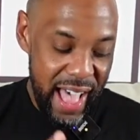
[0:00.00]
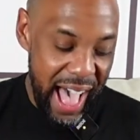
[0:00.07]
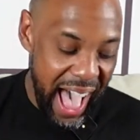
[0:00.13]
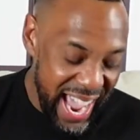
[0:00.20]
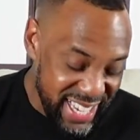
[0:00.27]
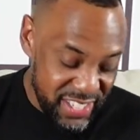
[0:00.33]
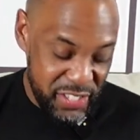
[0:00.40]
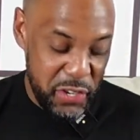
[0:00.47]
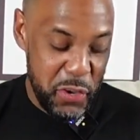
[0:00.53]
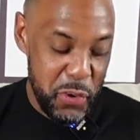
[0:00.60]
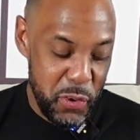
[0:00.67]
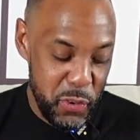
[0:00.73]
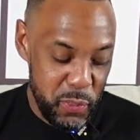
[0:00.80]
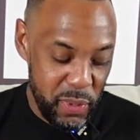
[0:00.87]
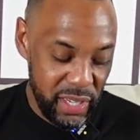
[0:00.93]
Ice
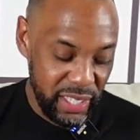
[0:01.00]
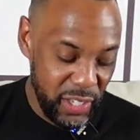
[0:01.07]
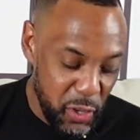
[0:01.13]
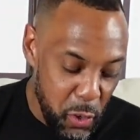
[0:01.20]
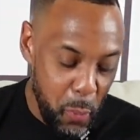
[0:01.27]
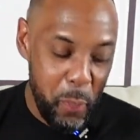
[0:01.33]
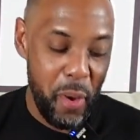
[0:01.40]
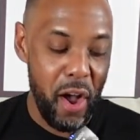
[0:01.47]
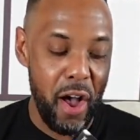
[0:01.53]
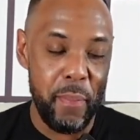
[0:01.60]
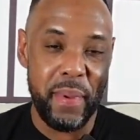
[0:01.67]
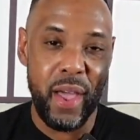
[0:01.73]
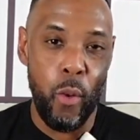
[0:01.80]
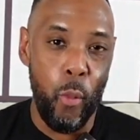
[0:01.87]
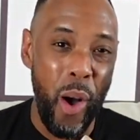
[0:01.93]
Cube, Lil Pump,
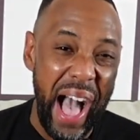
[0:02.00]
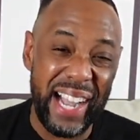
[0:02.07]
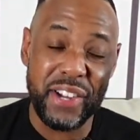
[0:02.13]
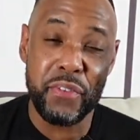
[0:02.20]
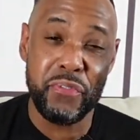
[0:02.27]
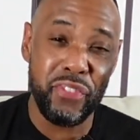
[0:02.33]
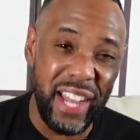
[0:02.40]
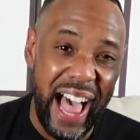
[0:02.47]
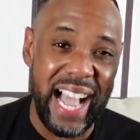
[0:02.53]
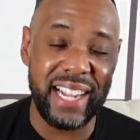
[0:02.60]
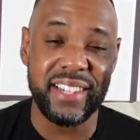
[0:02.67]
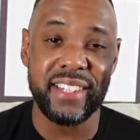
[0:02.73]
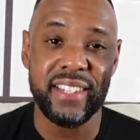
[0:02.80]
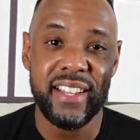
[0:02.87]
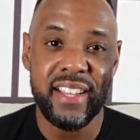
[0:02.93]
and Waka
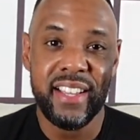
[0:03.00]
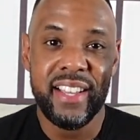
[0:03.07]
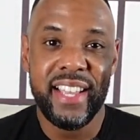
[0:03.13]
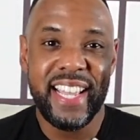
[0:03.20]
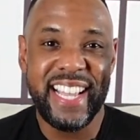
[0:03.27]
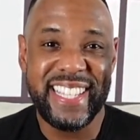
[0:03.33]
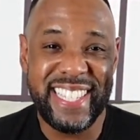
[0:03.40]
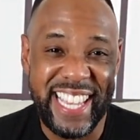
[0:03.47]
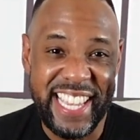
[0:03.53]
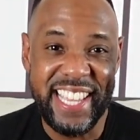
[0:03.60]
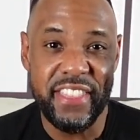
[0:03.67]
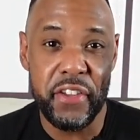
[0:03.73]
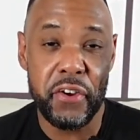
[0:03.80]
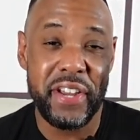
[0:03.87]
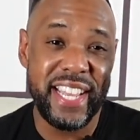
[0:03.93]
Flocka is
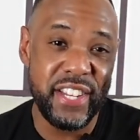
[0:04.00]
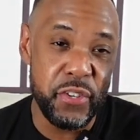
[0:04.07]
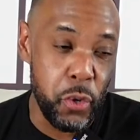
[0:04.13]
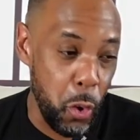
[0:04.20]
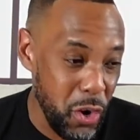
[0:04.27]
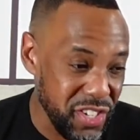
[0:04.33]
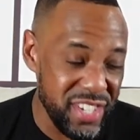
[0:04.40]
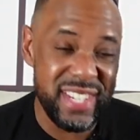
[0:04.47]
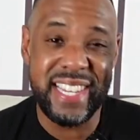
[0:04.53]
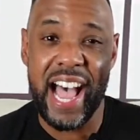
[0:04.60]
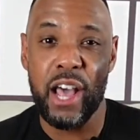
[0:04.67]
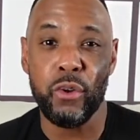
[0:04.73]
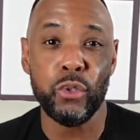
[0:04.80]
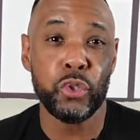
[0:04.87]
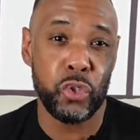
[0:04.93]
either endorsing
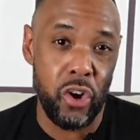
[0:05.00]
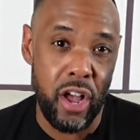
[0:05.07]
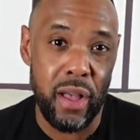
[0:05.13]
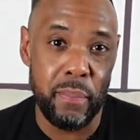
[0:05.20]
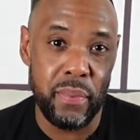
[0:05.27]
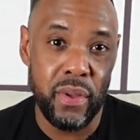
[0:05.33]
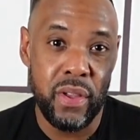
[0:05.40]
Donald Trump